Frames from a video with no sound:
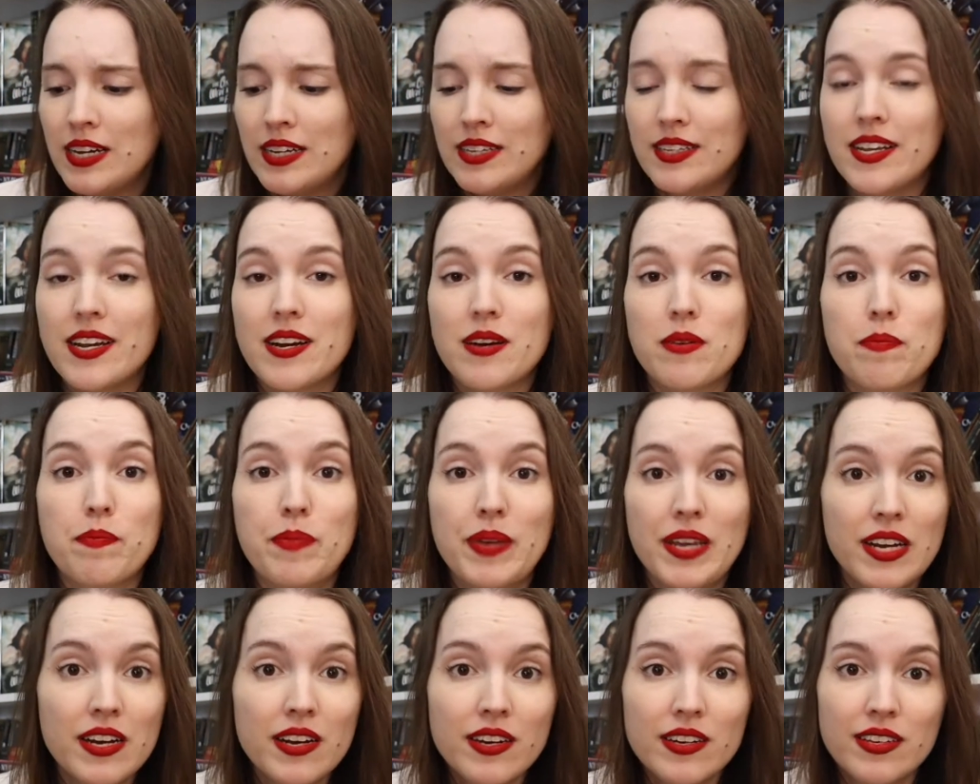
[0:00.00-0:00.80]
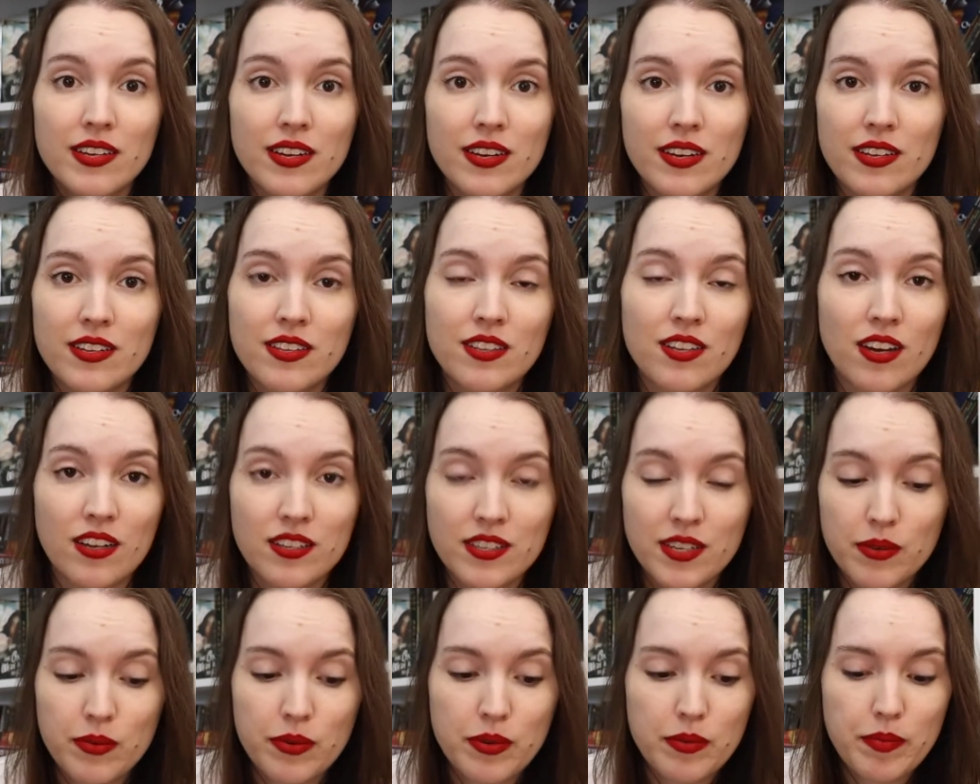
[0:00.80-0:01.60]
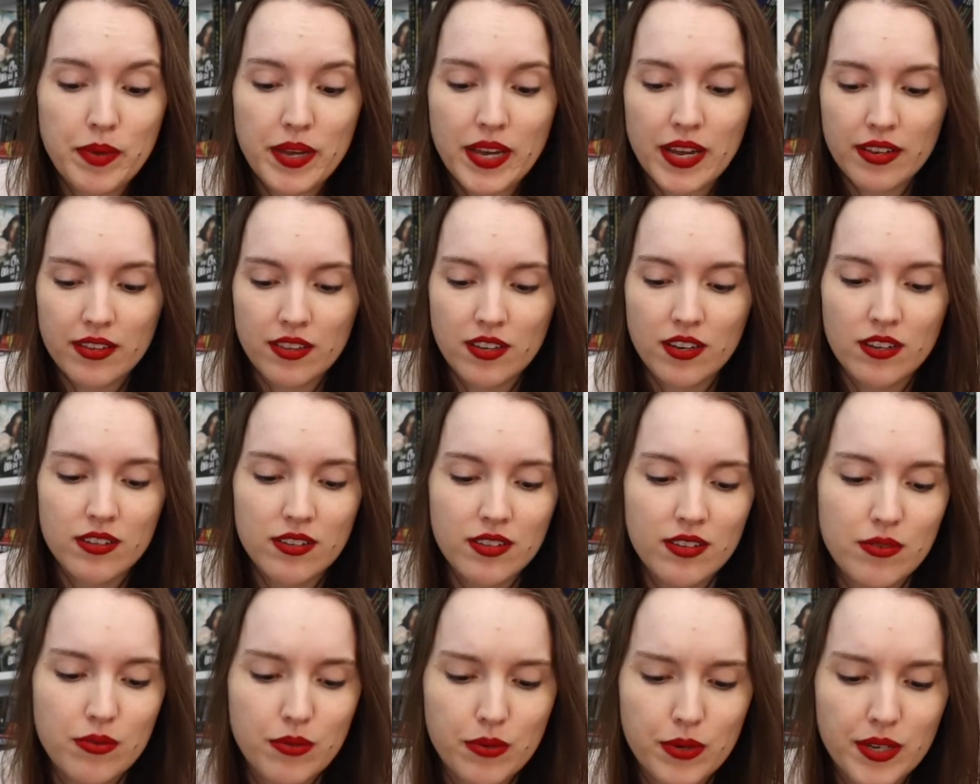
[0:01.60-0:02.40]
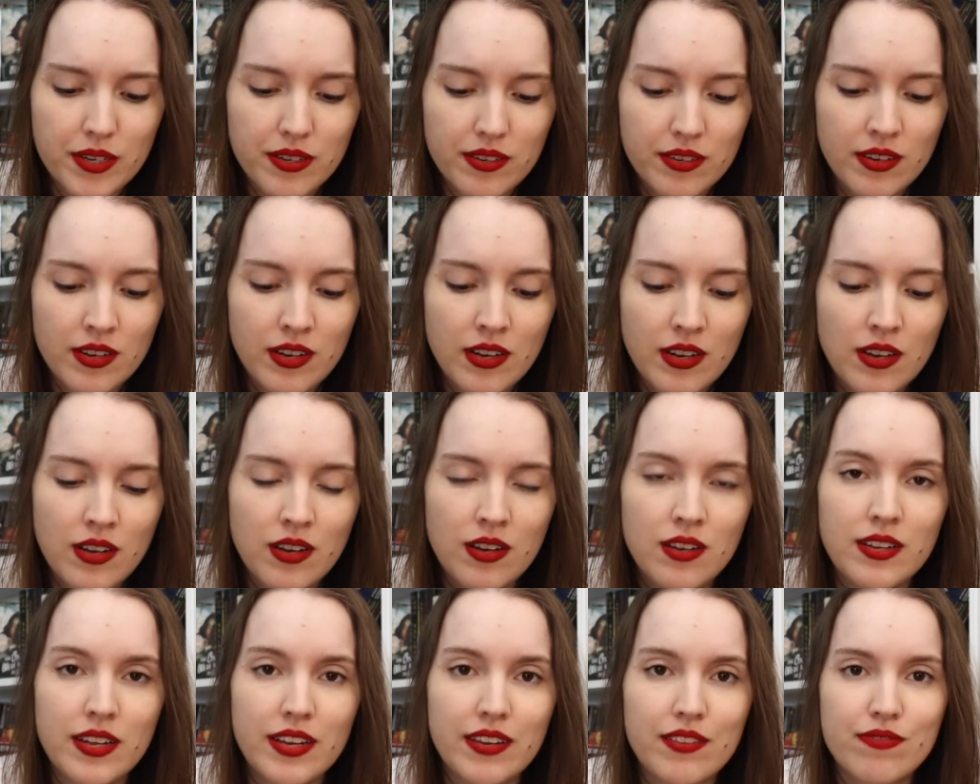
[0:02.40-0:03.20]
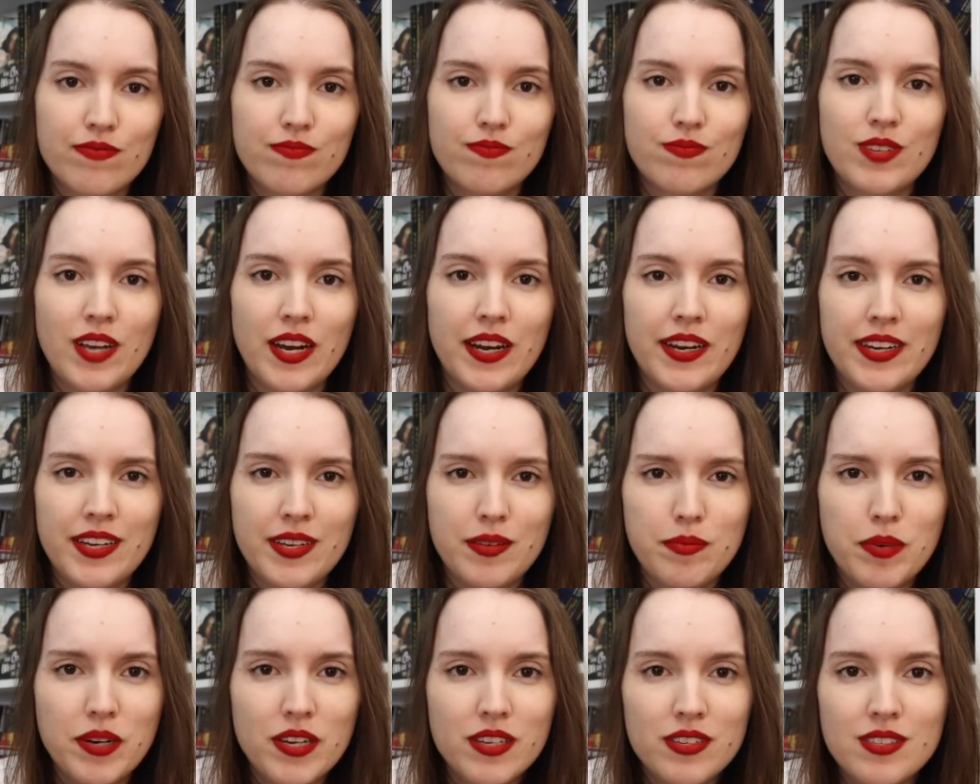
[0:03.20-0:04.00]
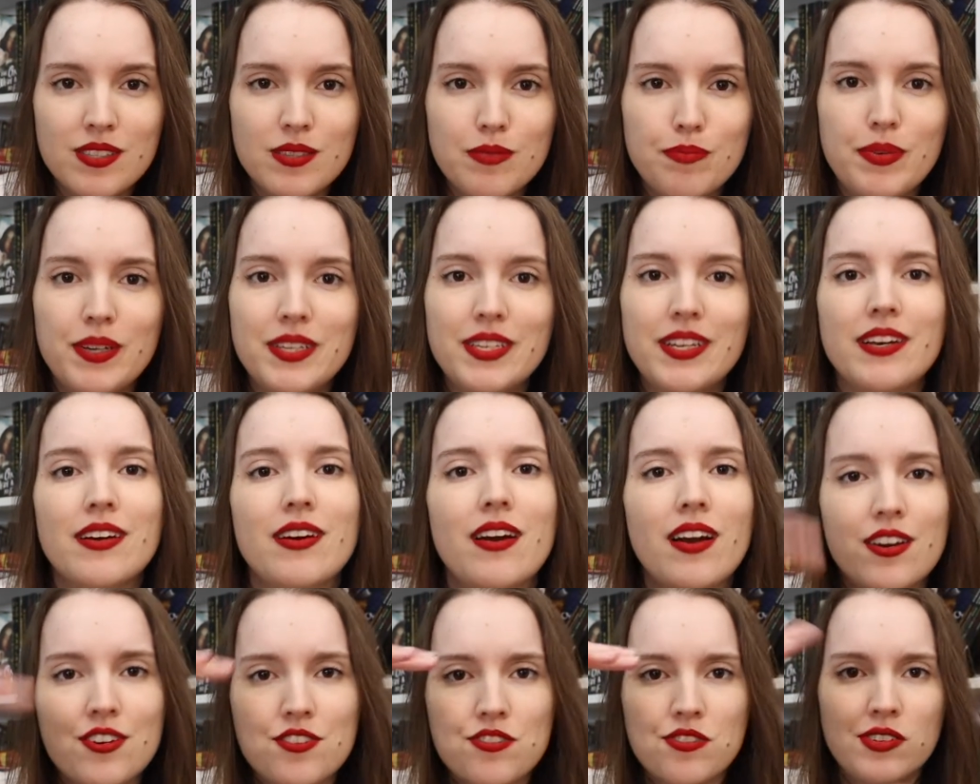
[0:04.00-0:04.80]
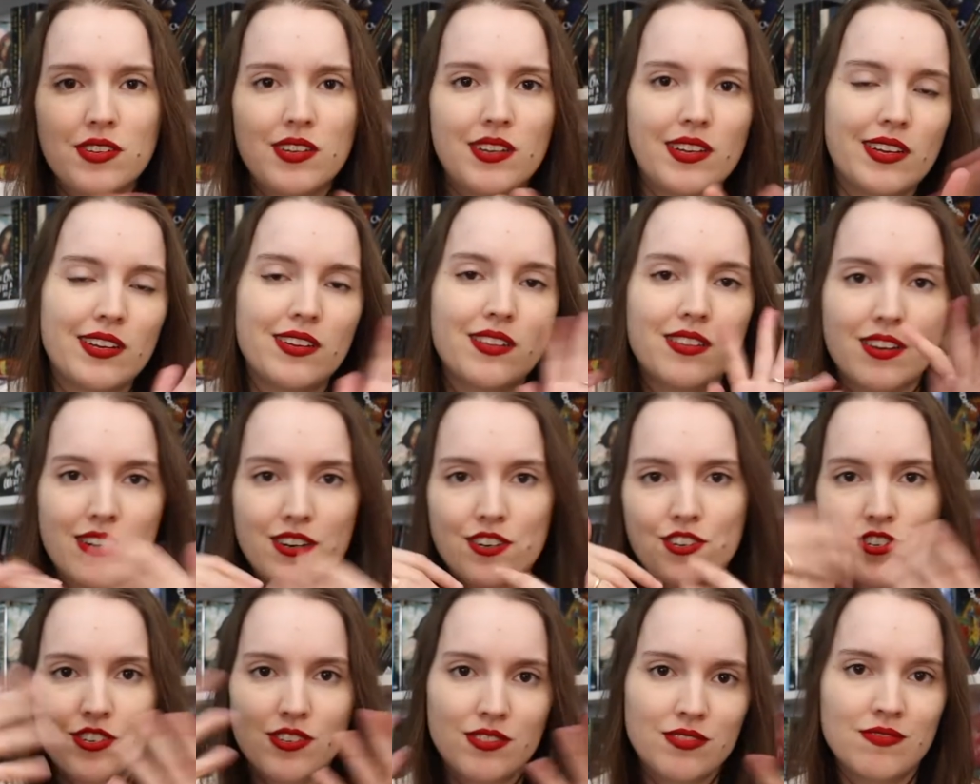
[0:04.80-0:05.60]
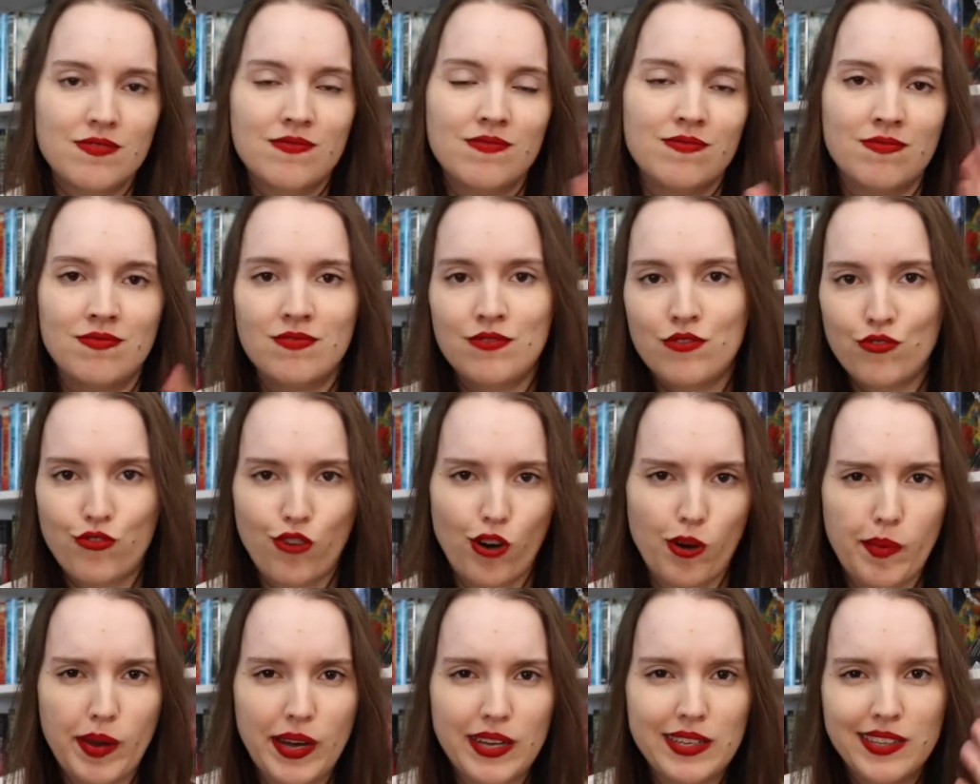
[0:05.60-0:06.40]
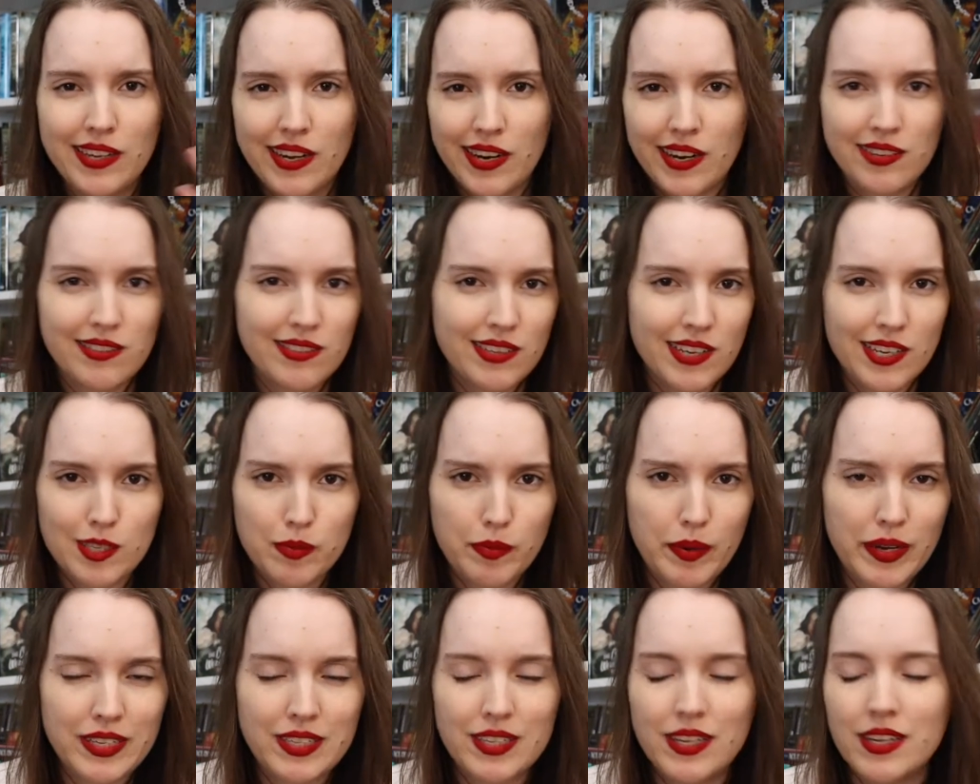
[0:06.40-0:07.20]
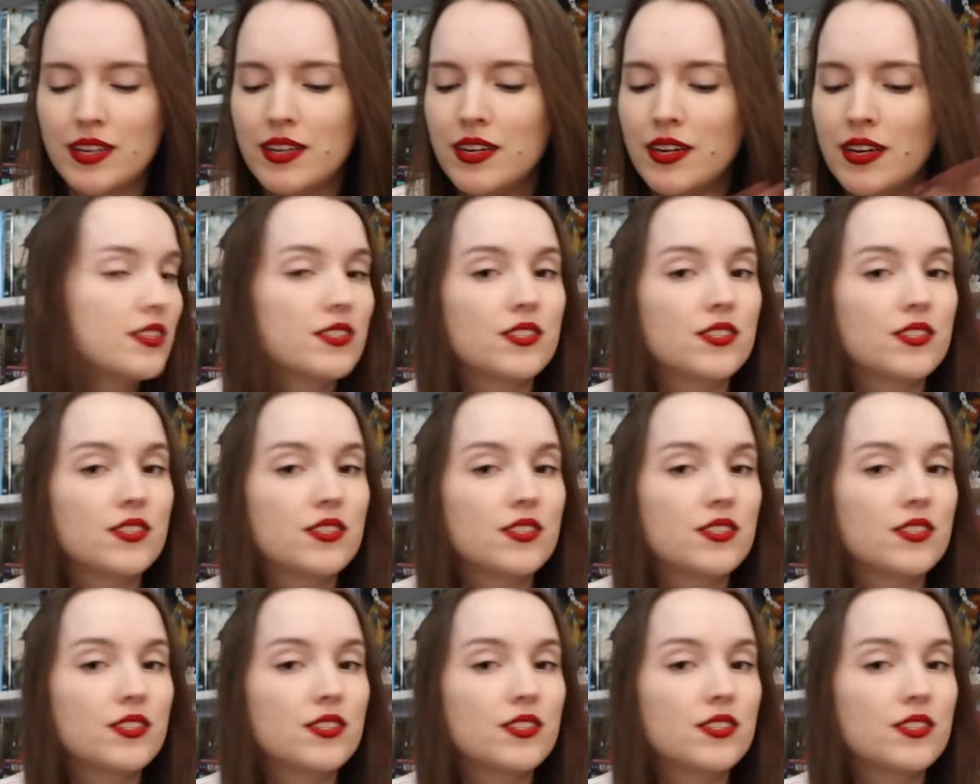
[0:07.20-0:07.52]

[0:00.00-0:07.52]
They are bigger than I thought they would be. I thought it were like tiny books, but they are actually like larger format than I expected.